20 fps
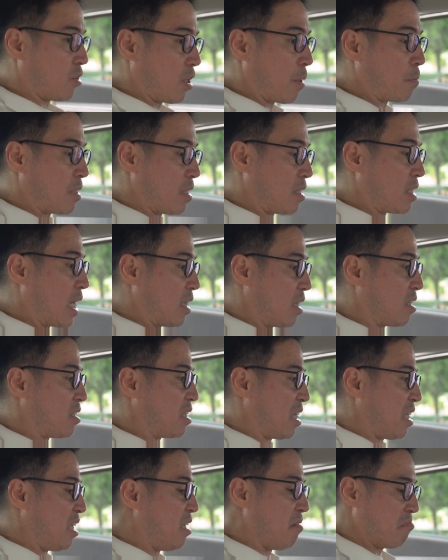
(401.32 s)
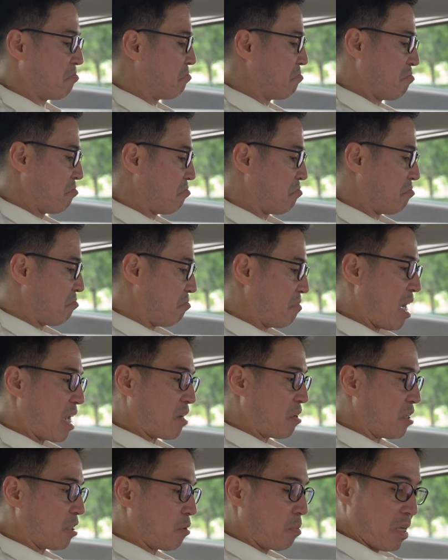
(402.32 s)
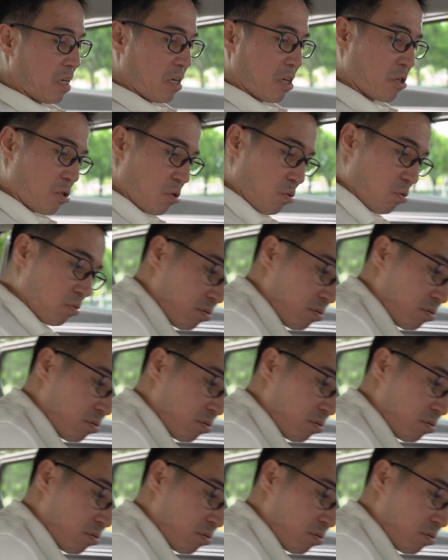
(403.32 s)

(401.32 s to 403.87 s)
trips inside the city. Not going to be an issue.